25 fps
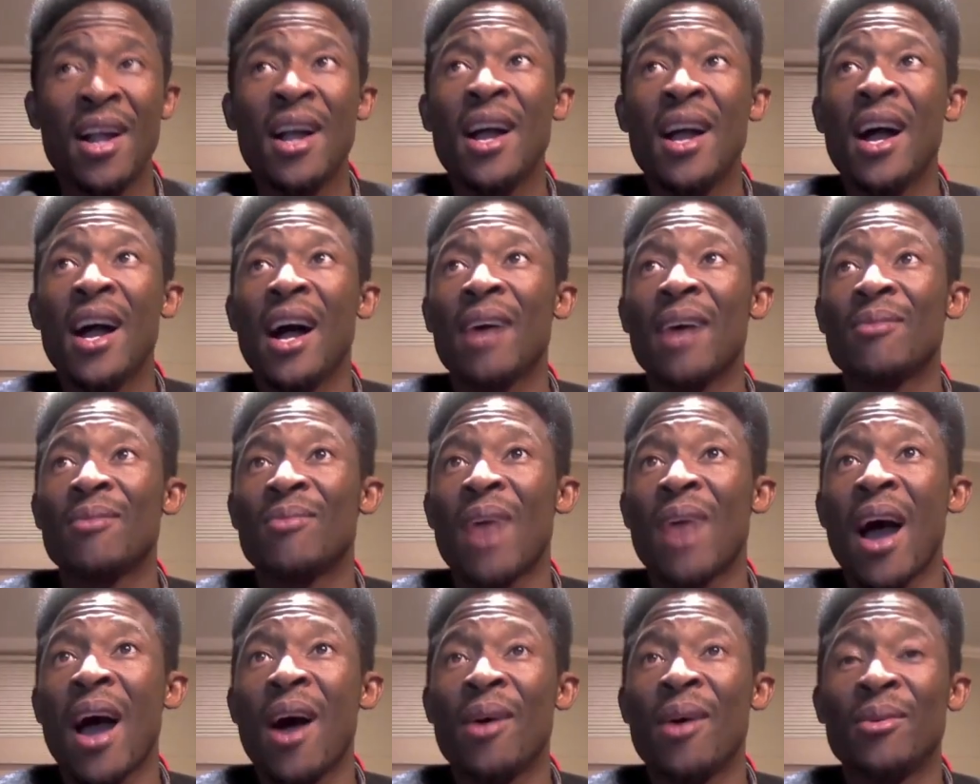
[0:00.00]

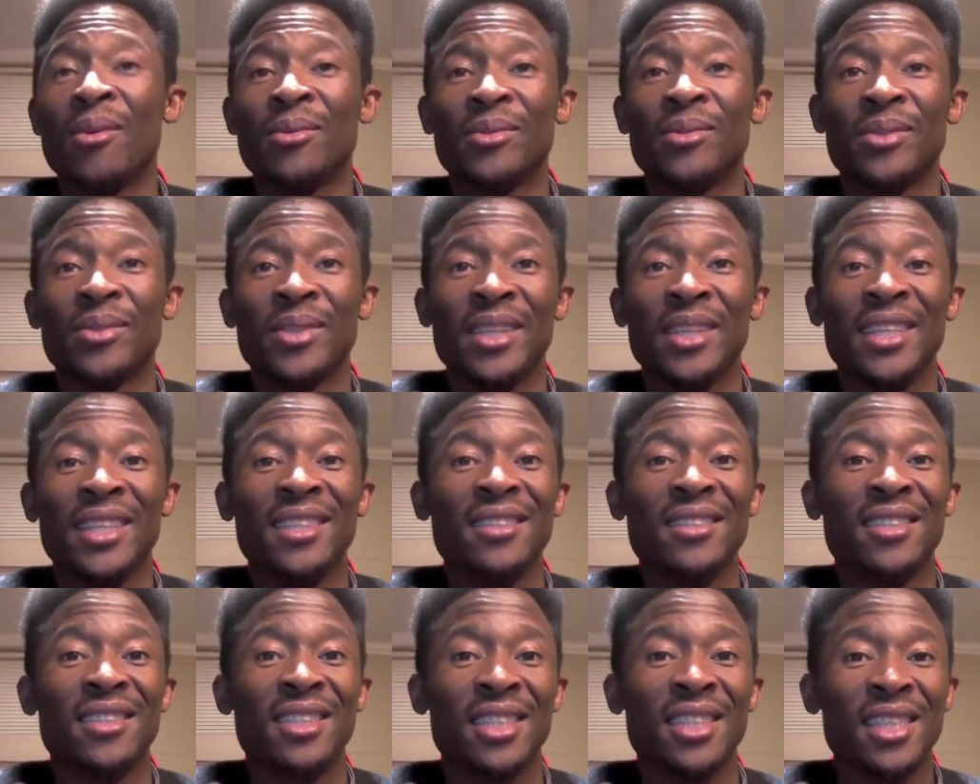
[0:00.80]
around
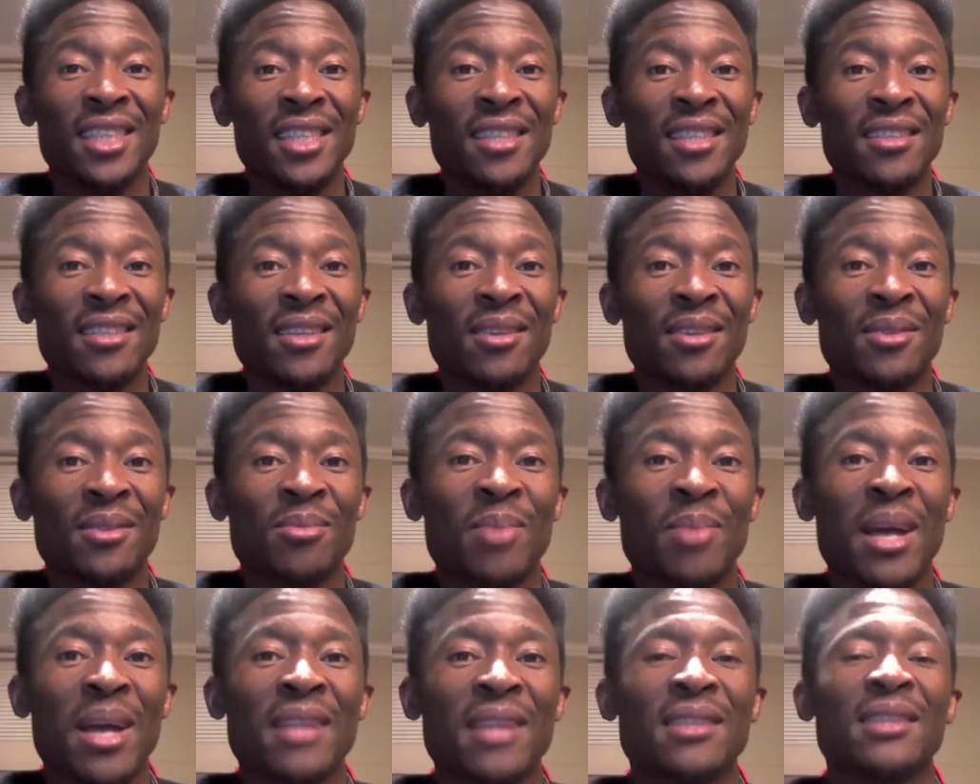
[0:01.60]
in Jesus'
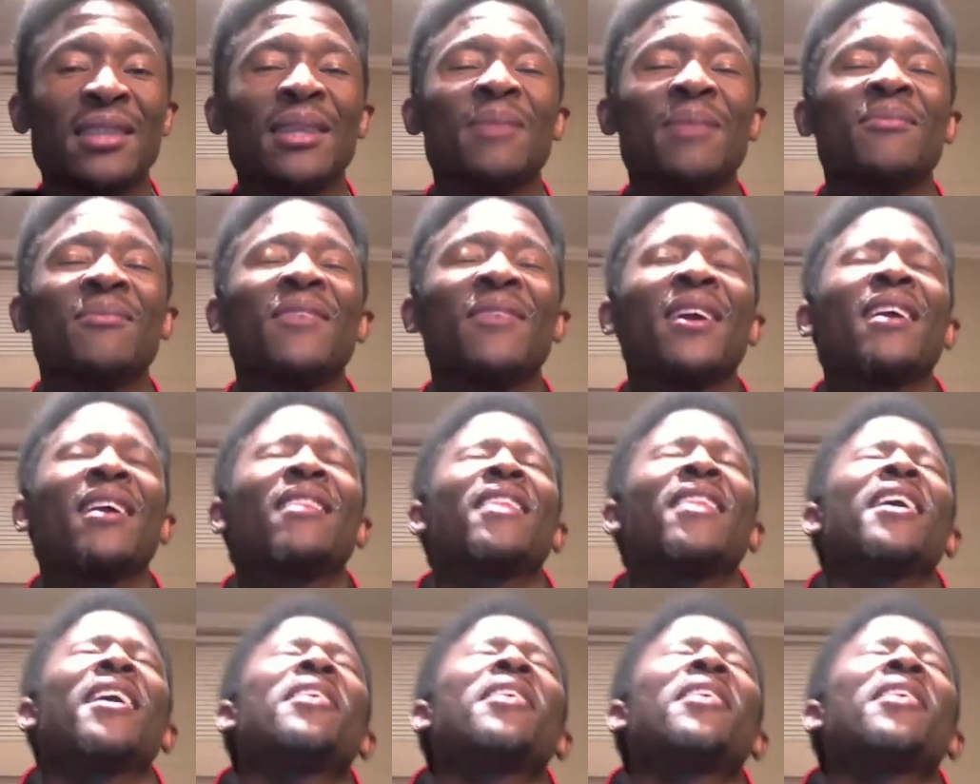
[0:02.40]
mighty name. Father, thank